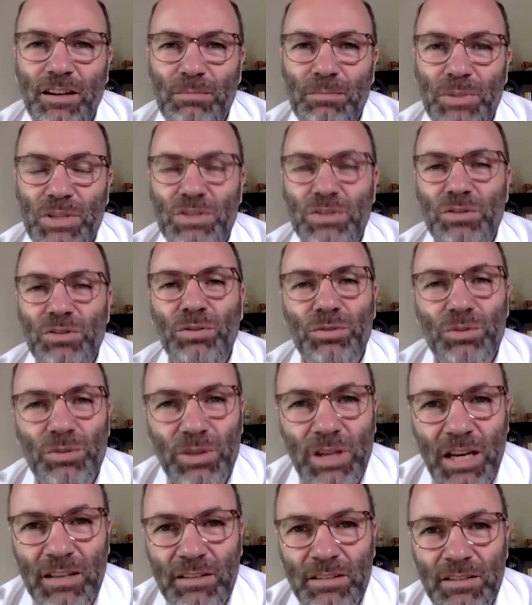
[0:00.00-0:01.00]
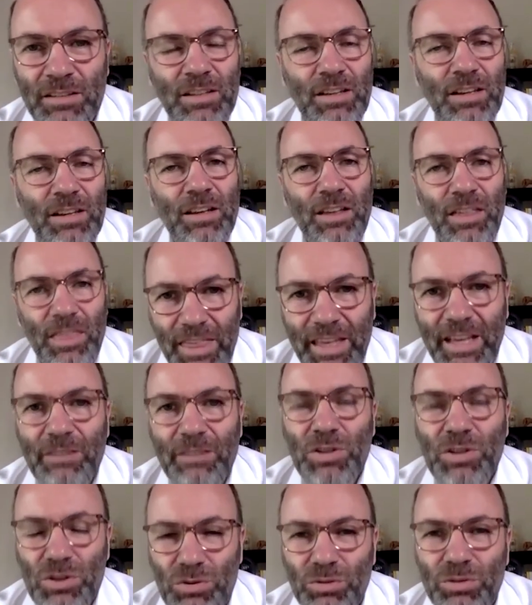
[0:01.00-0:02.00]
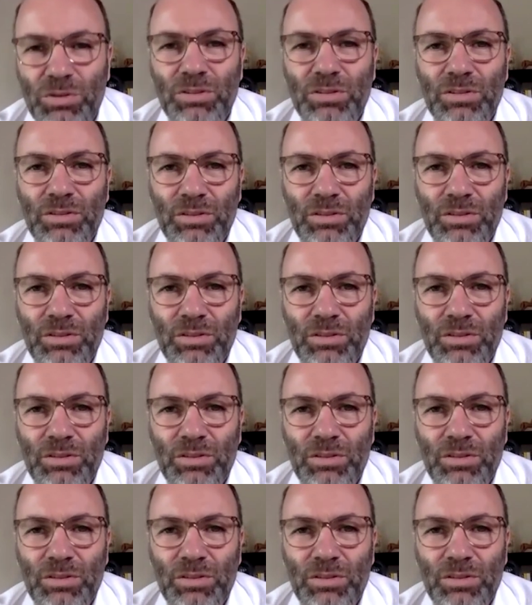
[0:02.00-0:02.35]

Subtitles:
be strong together. There we should